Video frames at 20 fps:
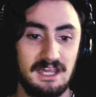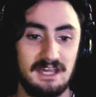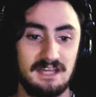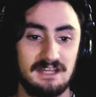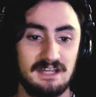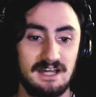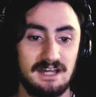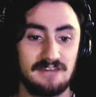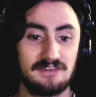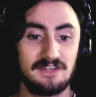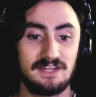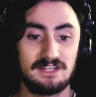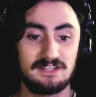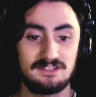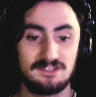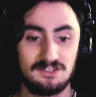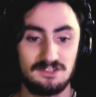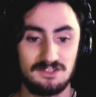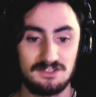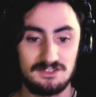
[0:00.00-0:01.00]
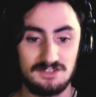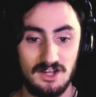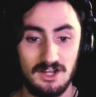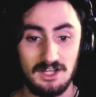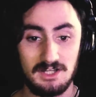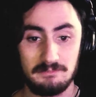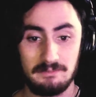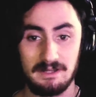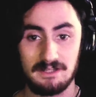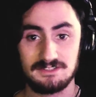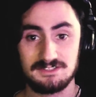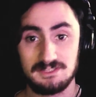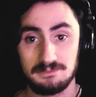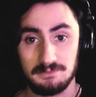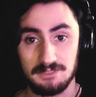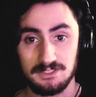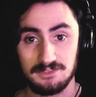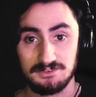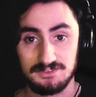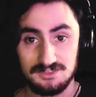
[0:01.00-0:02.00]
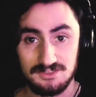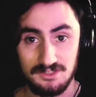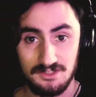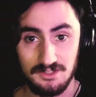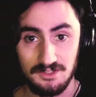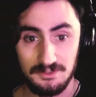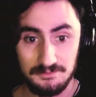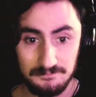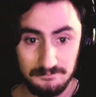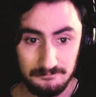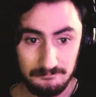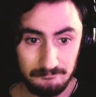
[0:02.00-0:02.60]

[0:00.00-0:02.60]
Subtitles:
and I'd like to talk about some of those today.